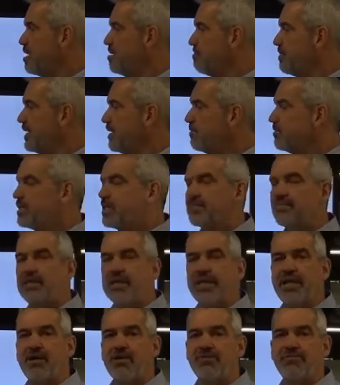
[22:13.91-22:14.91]
But it will
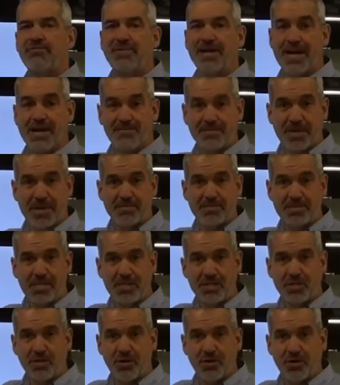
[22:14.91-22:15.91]
typically hold 5 times
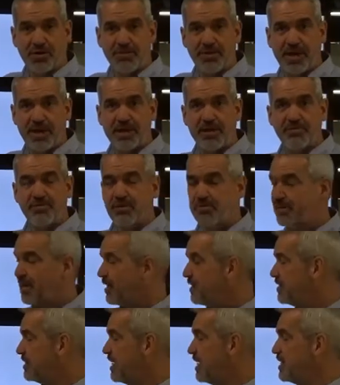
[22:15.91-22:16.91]
its current value for
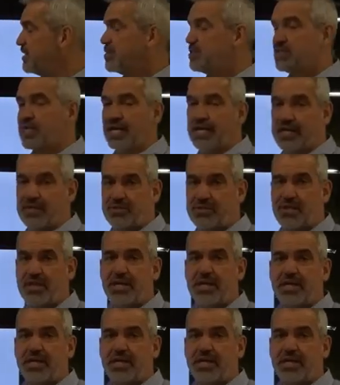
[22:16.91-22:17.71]
about 10 seconds.